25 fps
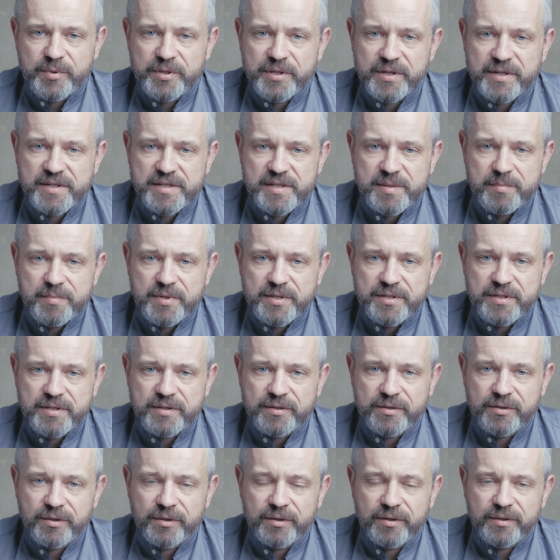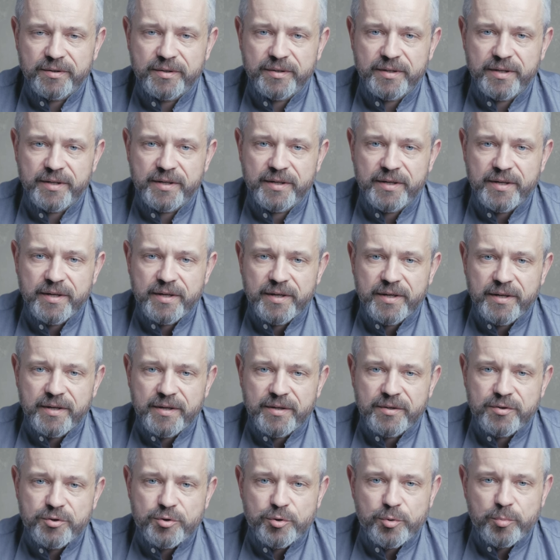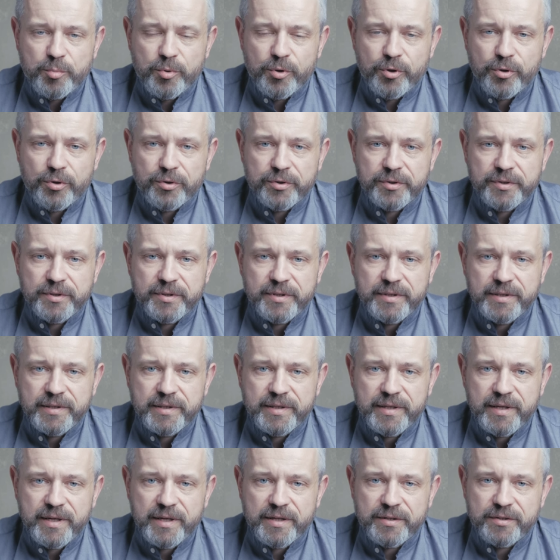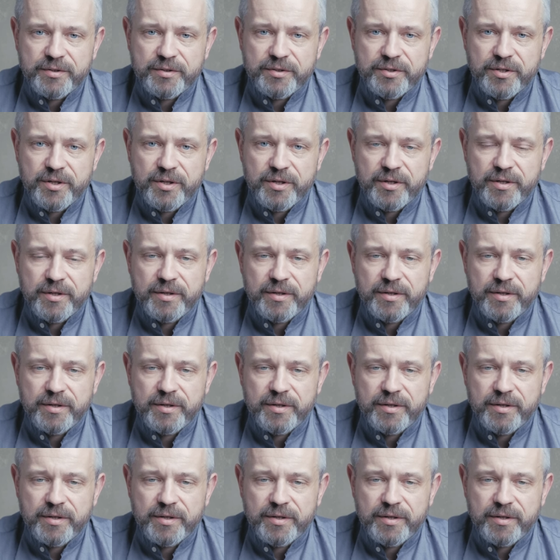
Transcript: been exhibiting on the newborn and